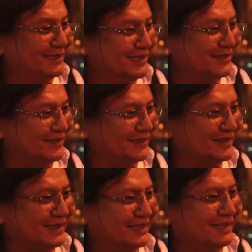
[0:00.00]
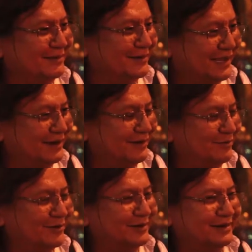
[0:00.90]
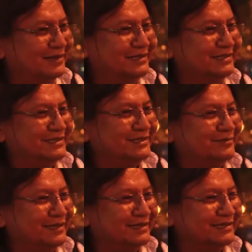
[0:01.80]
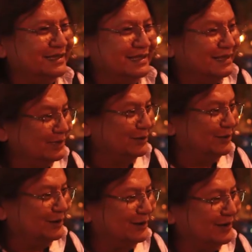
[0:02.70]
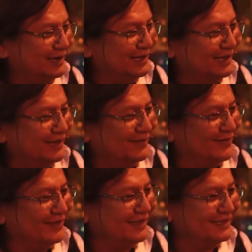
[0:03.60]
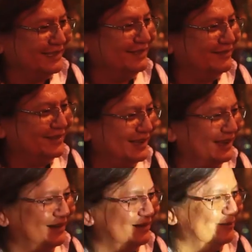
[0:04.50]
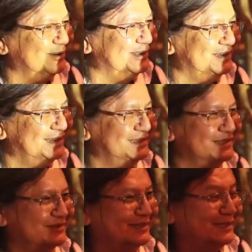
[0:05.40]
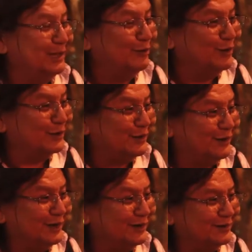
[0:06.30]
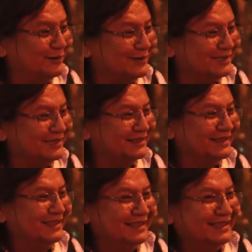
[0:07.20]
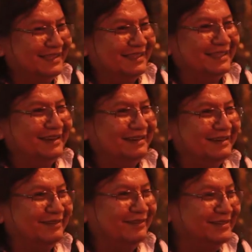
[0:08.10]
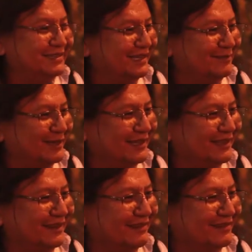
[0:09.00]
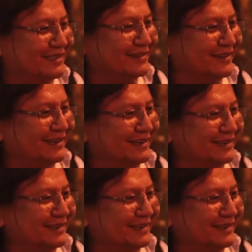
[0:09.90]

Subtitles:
know, like they don't care about Indigenous rights. So the logging companies, they don't care about Indigenous rights. They will talk to us, they'll negotiate, but they'll always try to